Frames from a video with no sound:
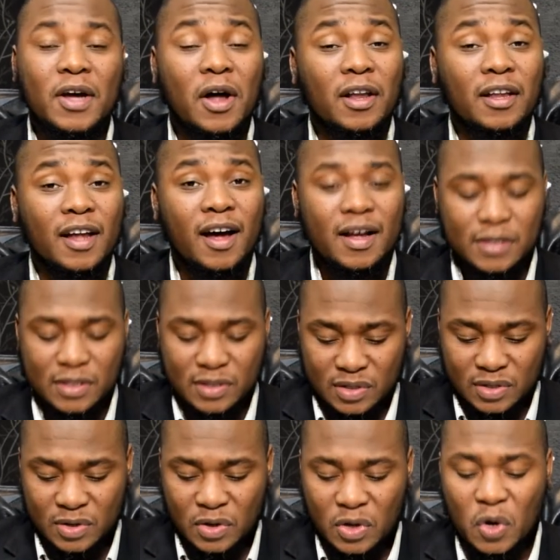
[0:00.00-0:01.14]

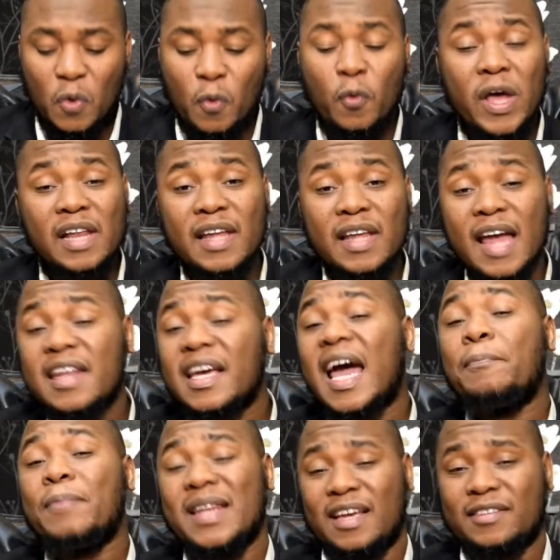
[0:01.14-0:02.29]
Allah's will and
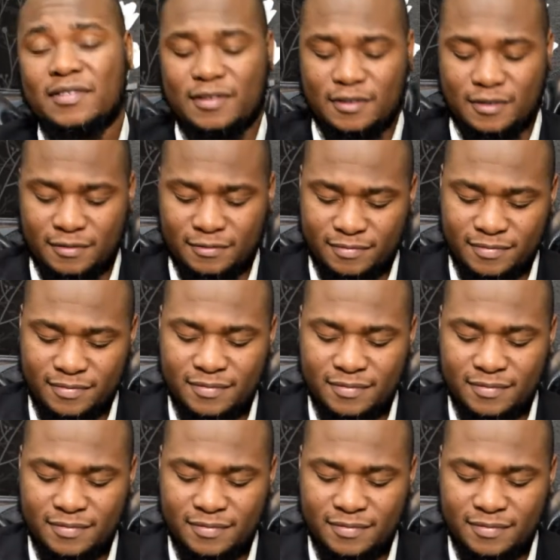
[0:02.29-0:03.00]
happiness.